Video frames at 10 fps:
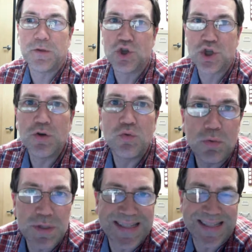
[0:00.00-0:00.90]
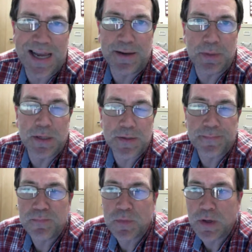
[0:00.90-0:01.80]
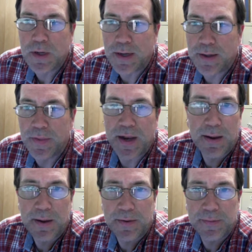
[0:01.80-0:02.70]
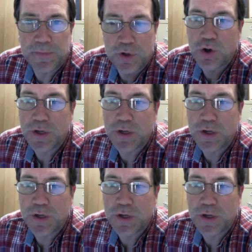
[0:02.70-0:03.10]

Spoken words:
general statement that you're